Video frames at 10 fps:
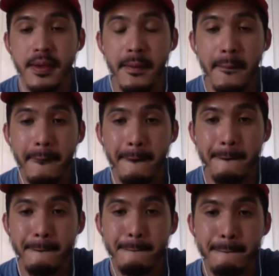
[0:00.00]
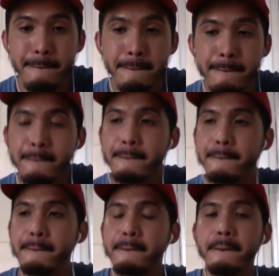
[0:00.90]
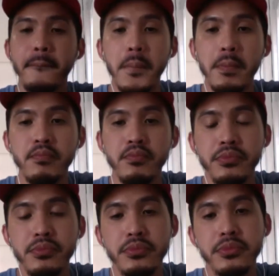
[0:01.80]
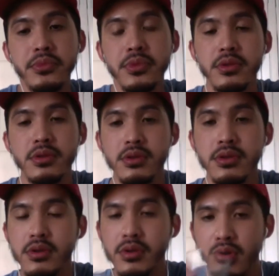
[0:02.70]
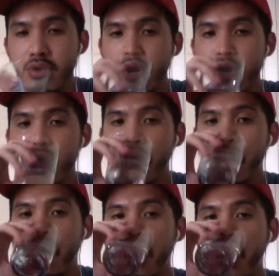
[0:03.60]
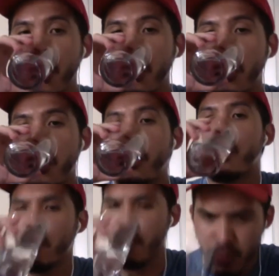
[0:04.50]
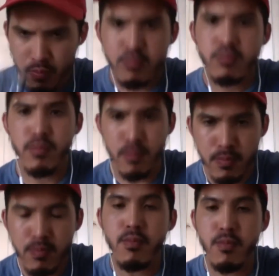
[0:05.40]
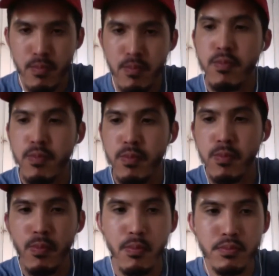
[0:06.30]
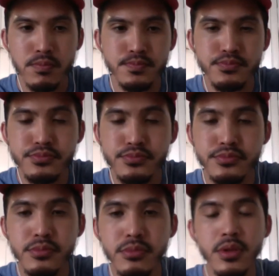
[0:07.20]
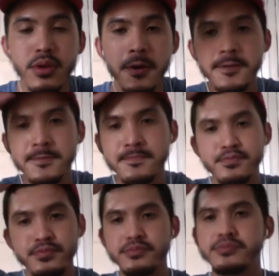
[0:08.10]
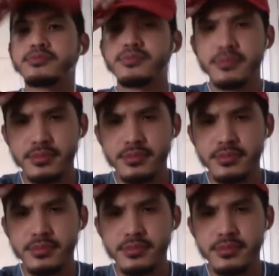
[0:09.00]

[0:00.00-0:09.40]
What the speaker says: Yeah. So this is going to be answered in two different ways. So in terms of how I work with young people, or attempt to work with young people,